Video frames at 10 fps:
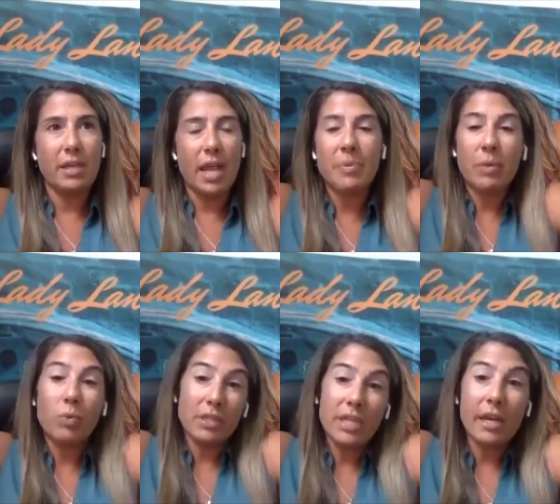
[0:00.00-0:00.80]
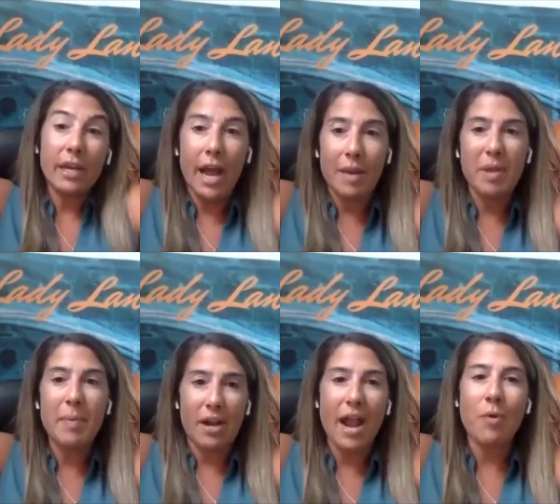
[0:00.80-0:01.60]
and then once again, it had to be
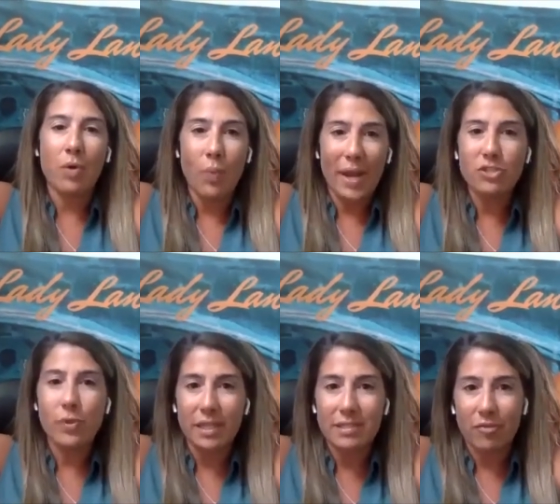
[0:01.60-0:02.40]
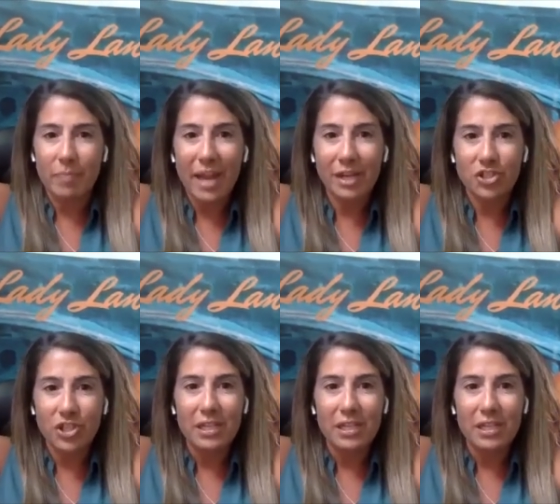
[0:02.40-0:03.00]
about an hour away so I could self manage it.